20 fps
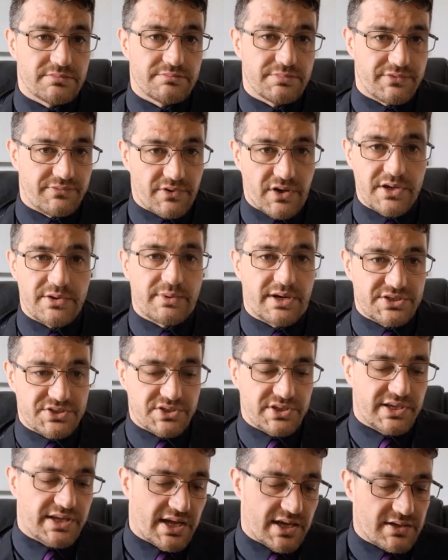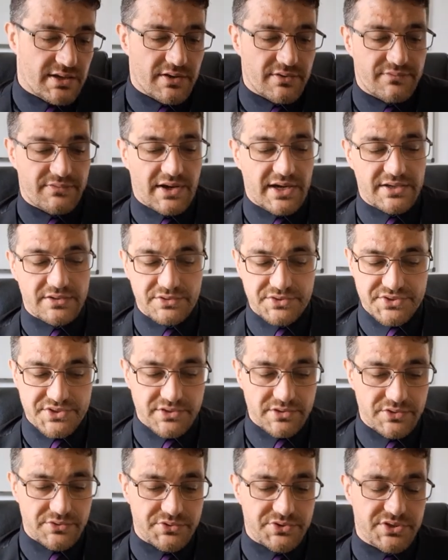before you actually get a final
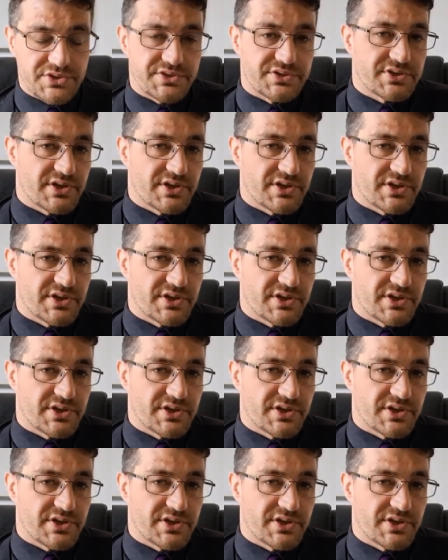solution.